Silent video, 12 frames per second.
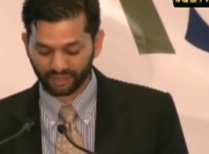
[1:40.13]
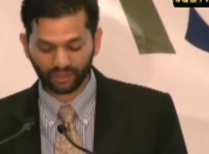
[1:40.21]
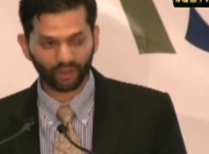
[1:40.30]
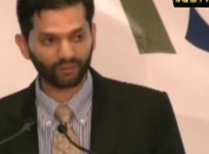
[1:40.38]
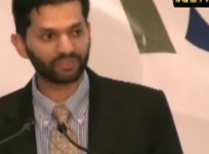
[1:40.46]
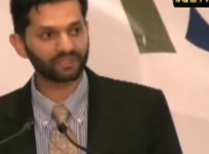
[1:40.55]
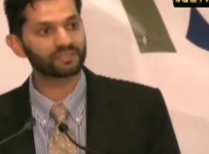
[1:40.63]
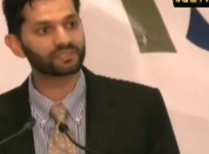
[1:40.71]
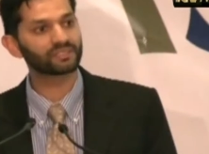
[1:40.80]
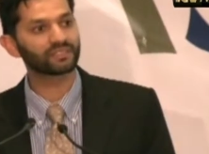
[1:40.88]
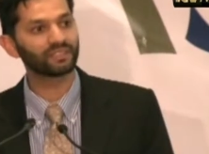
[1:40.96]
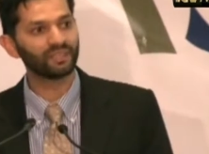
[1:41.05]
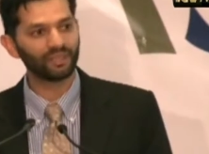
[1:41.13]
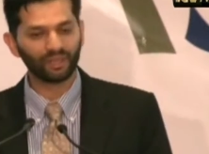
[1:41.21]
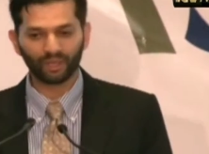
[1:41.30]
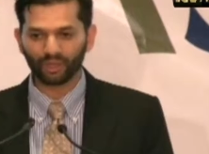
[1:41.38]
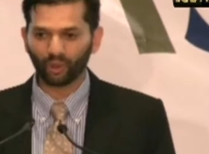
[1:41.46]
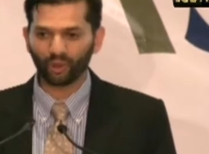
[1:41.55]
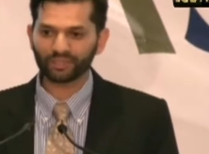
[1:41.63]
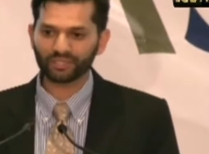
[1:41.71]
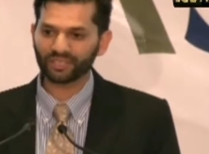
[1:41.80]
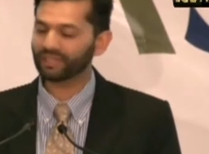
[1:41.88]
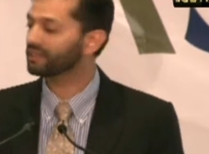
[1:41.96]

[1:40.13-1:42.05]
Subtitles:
Conference, launching